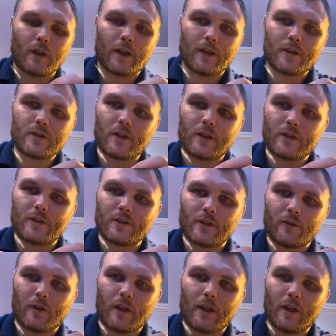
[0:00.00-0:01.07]
Stickers
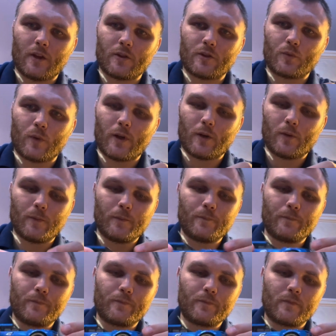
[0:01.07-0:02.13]
are here as well,
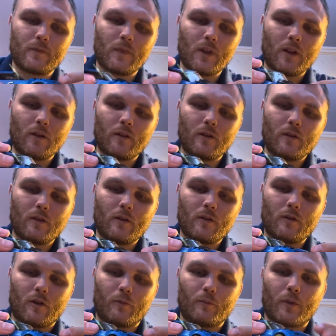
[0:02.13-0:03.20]

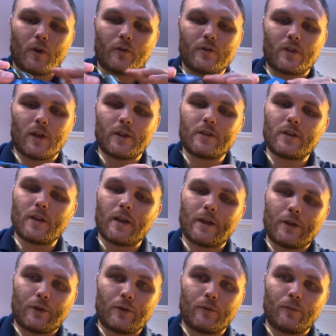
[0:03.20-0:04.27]
on both sides and
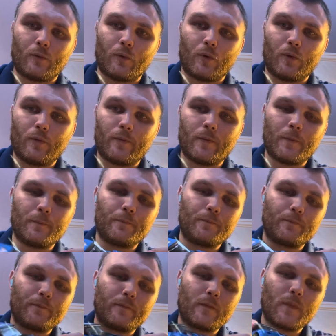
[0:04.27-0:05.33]
on the roof.
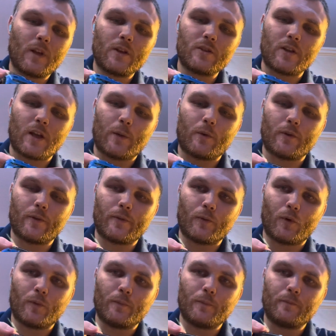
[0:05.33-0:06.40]
Same on the
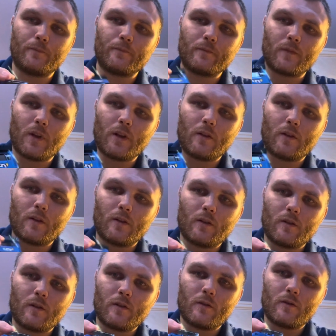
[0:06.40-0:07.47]
front.
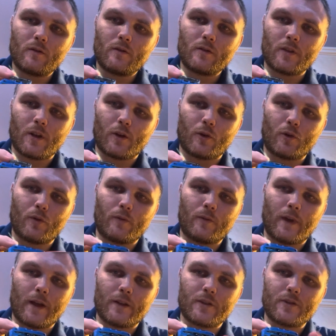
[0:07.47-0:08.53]
So all
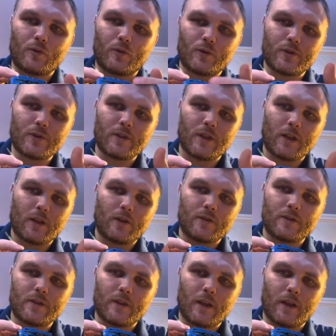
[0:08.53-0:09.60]
that sort of
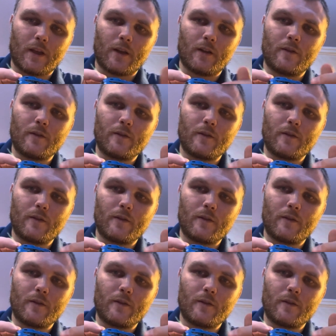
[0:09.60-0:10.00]
stickers there.